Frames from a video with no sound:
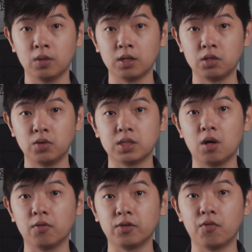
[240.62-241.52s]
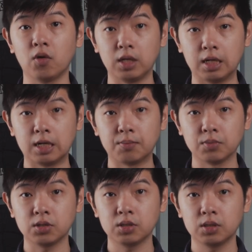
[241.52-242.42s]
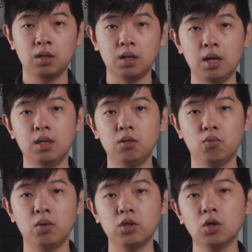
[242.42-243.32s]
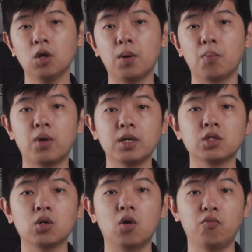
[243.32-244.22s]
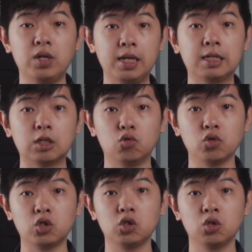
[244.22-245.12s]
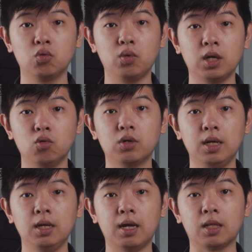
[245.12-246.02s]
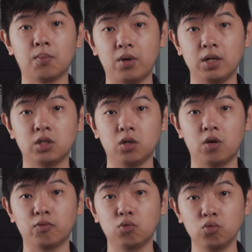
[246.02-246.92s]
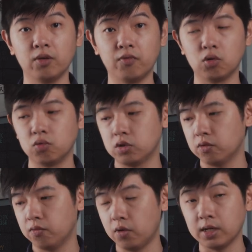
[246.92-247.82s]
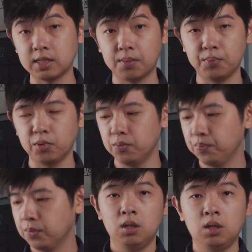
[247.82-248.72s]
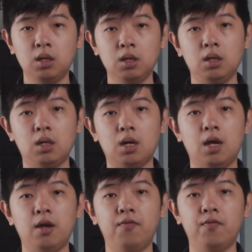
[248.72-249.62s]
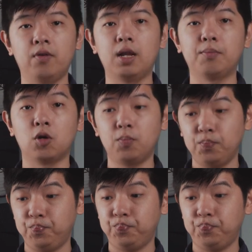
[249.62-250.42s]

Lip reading: as a result of the fall in incomes. And when we talk about price of related goods, we are looking at the price of 2 different goods. For example, here I have a laptop.